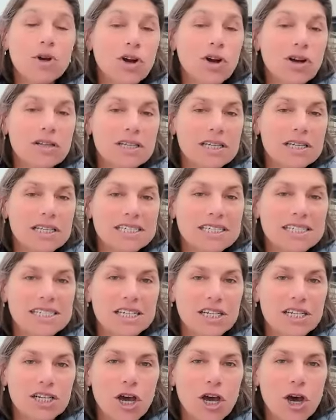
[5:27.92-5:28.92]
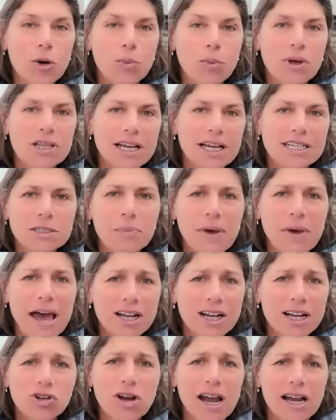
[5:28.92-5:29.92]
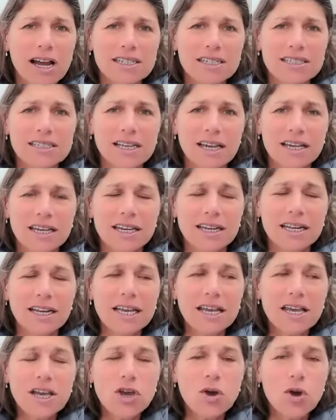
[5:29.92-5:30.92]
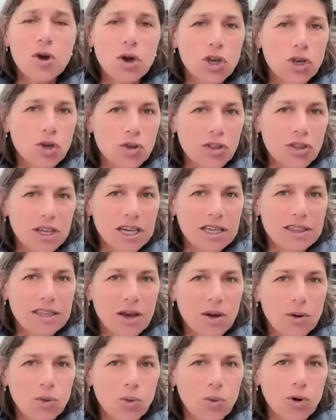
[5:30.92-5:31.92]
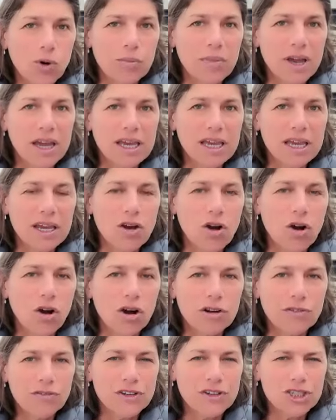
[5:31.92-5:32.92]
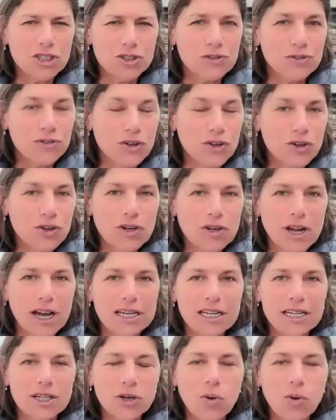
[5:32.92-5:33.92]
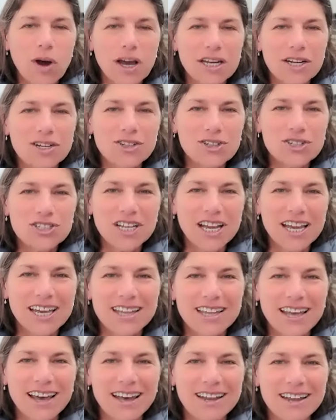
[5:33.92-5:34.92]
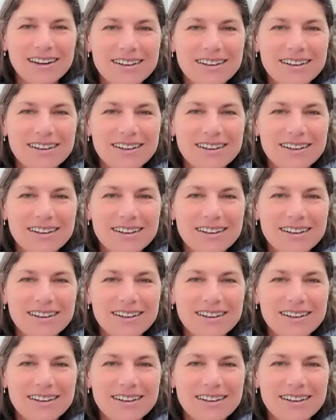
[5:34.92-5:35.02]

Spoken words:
currently the CEO, but let's backtrack a second. You think that we're making artificial food? I didn't quite understand that.